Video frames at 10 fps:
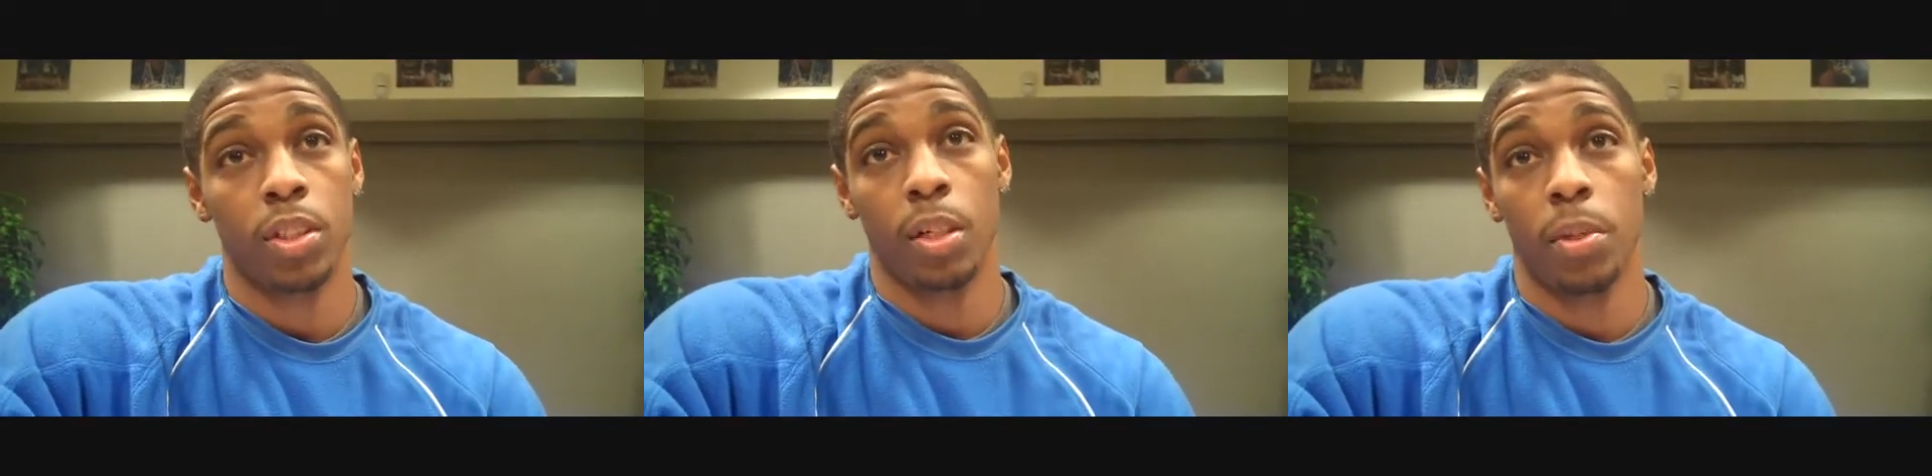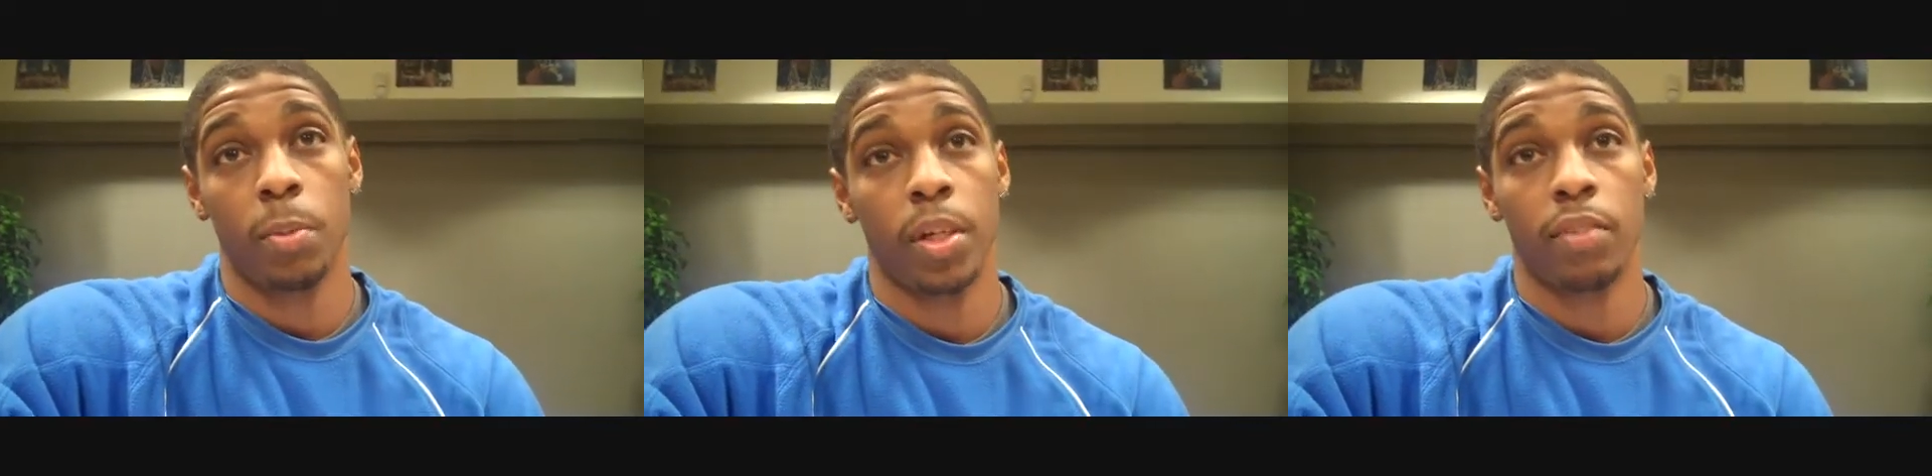it's going to
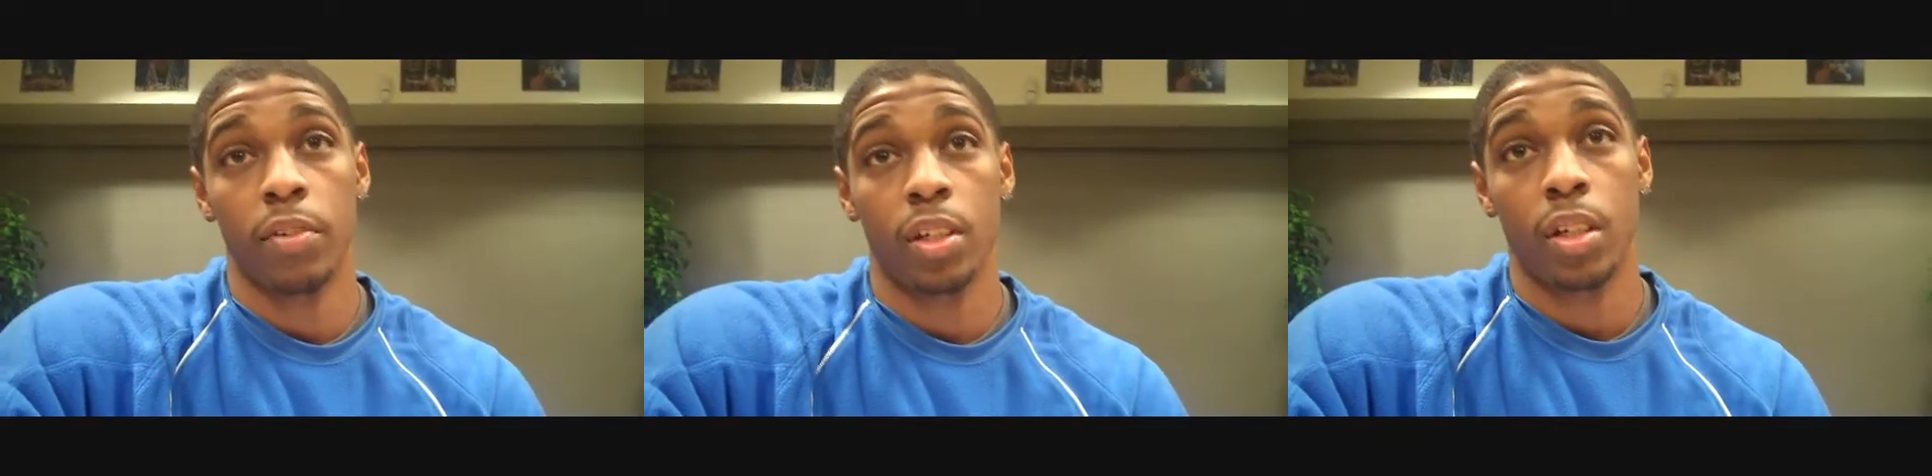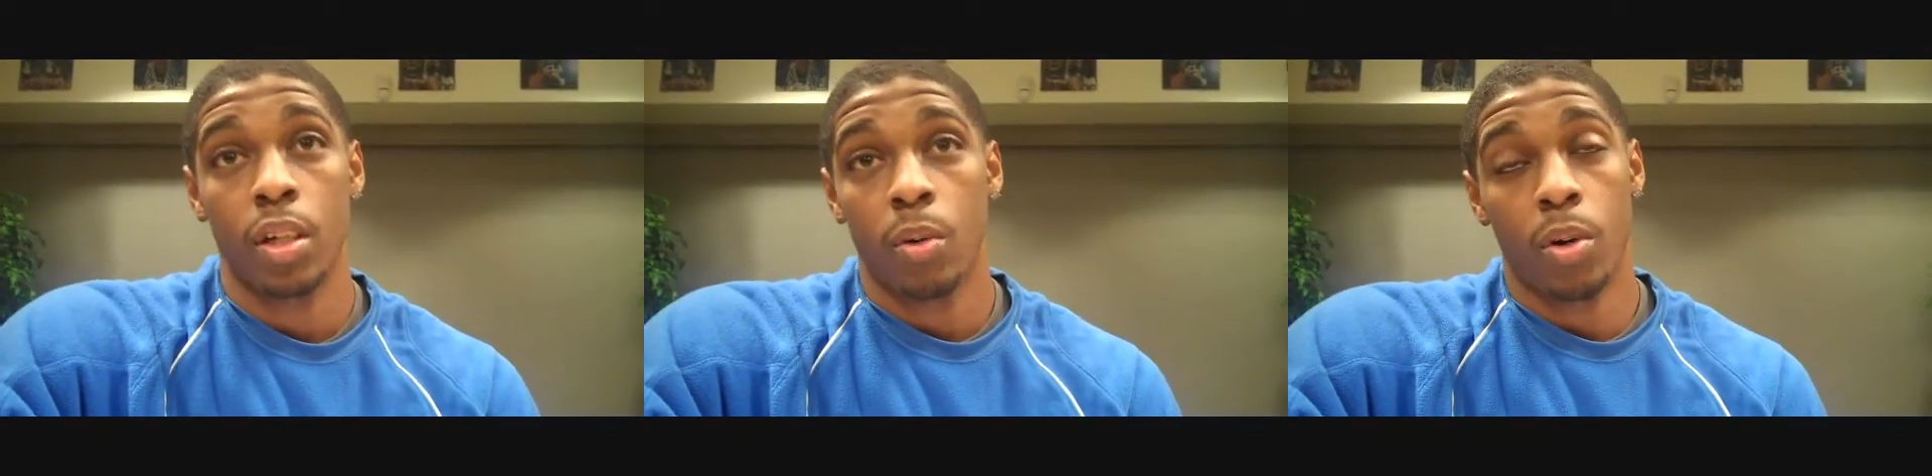be a big event,
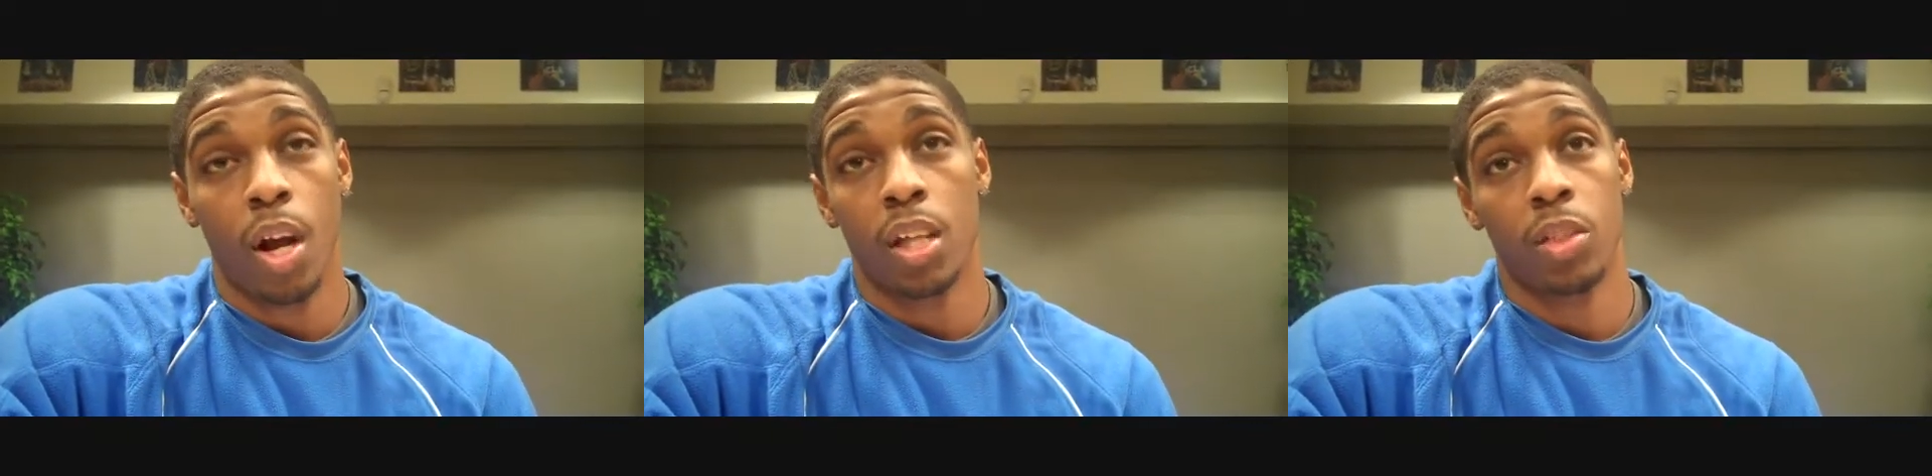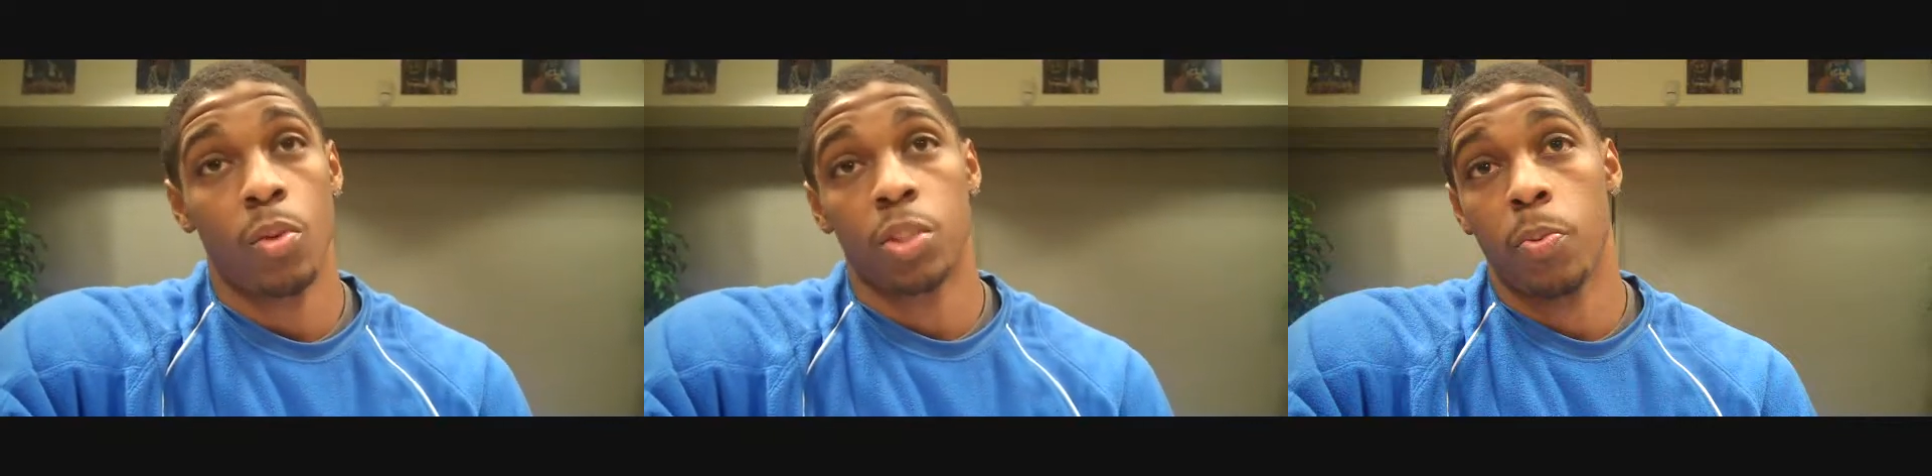
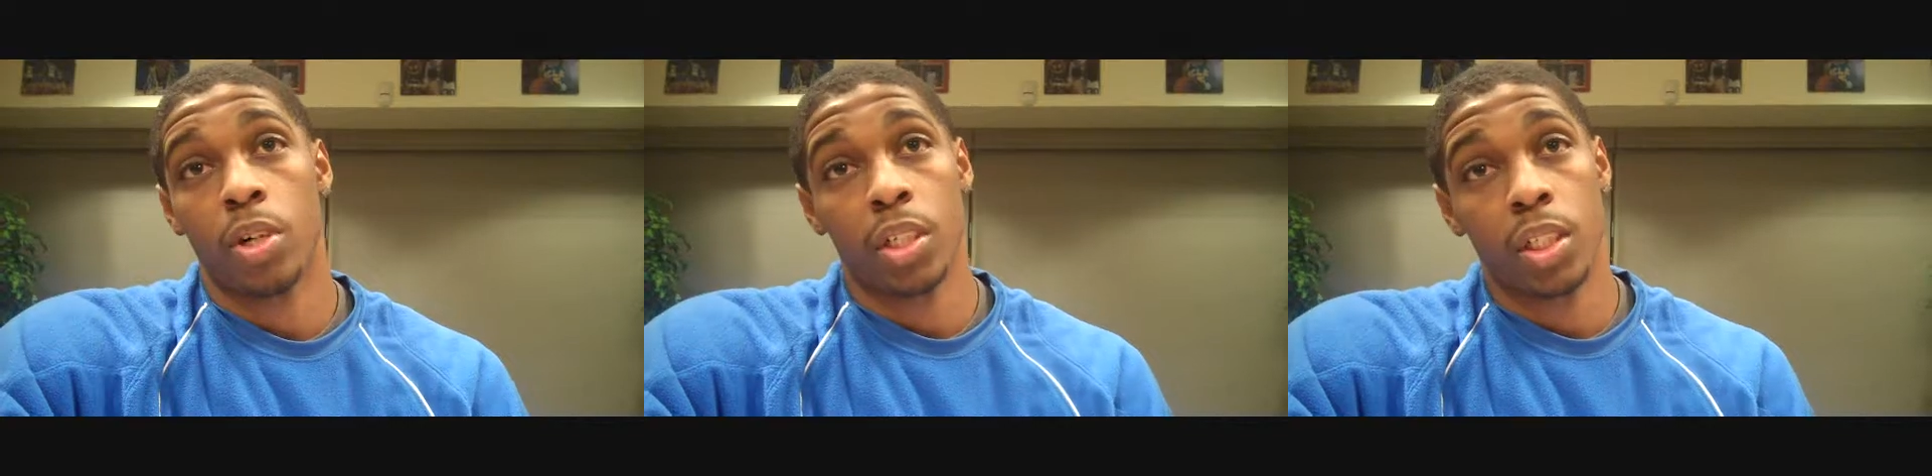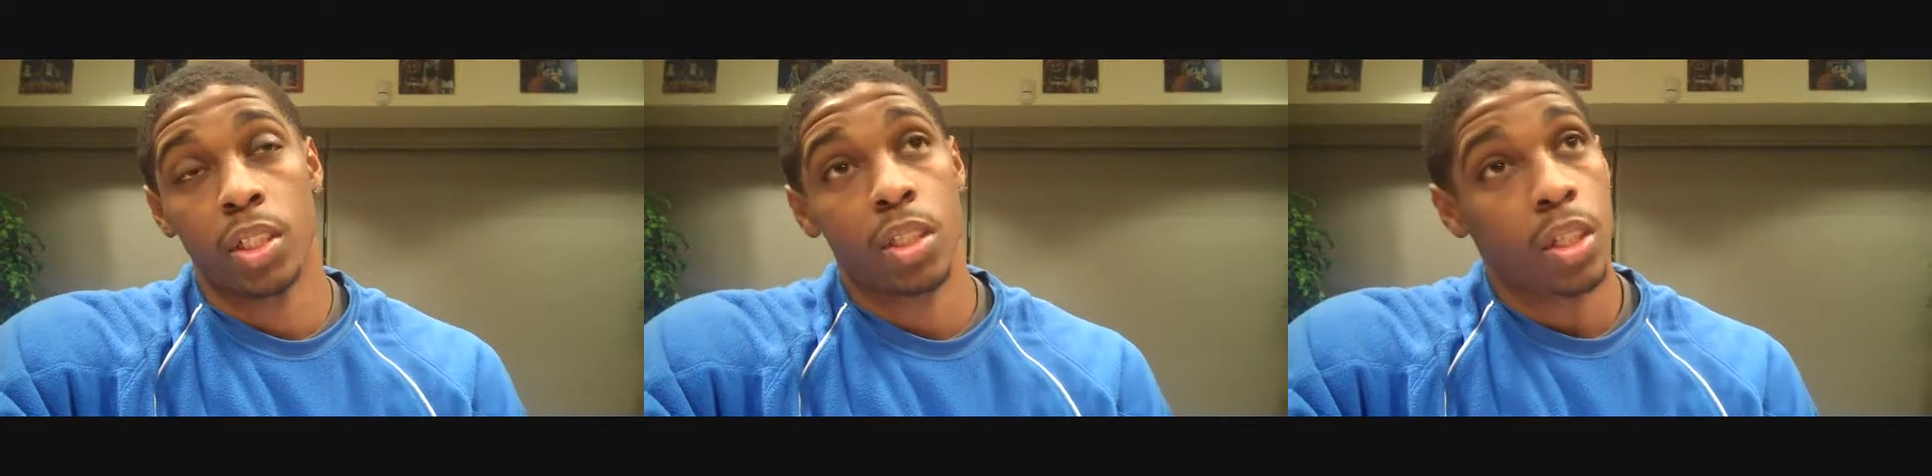regardless of what sport it
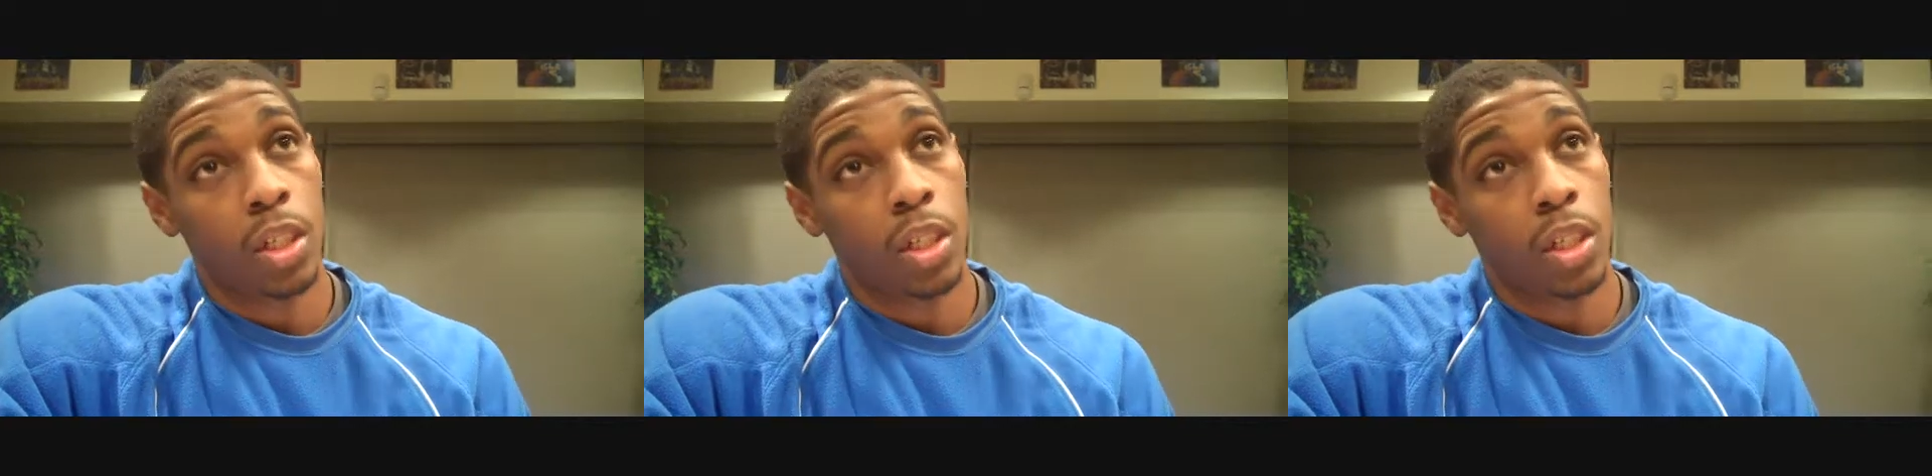is.